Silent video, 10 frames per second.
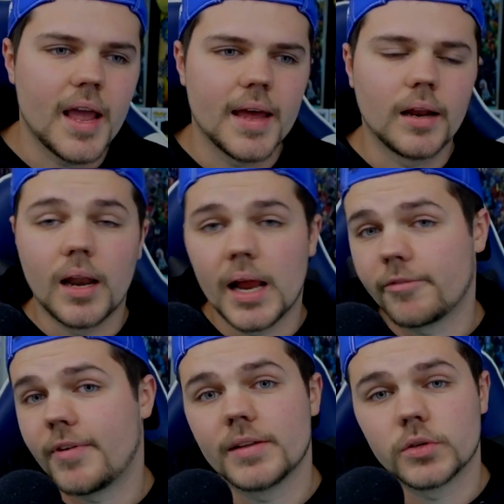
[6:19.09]
and a lot
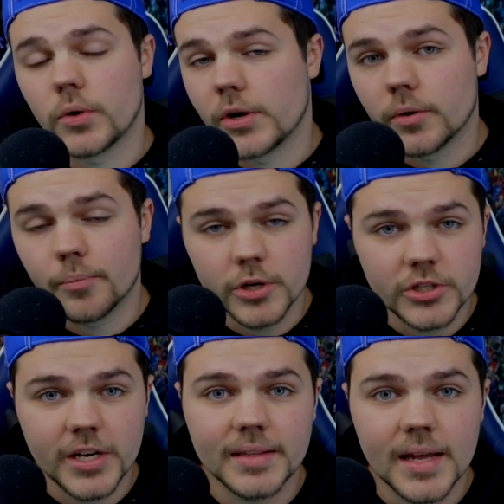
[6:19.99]
of fans are going to
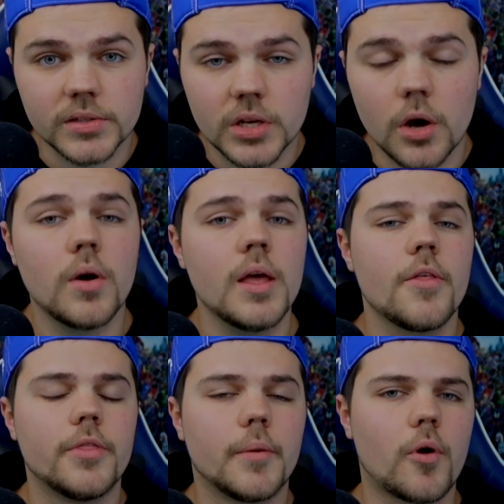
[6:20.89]
appreciate that. So,
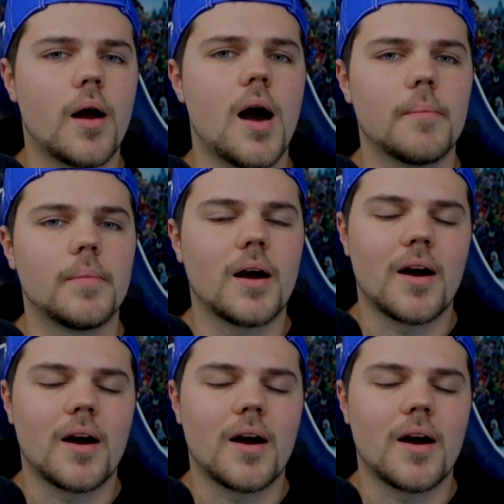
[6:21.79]
The Prom.